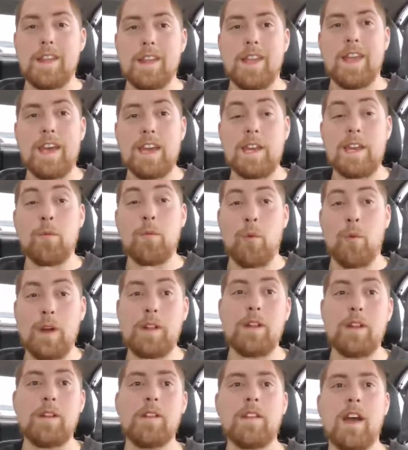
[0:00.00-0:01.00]
getting
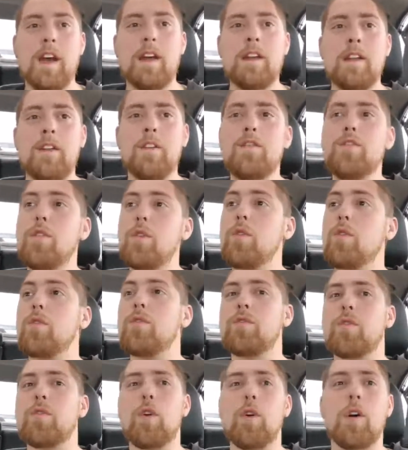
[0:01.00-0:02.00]
winded tying your
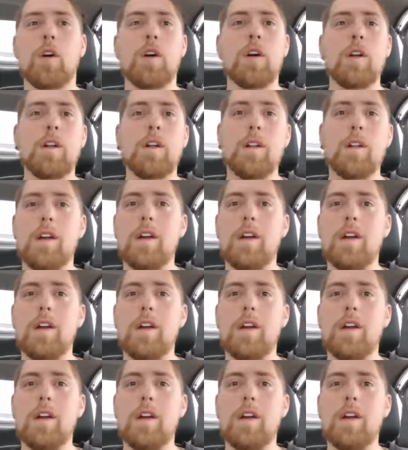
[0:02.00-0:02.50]
shoes, or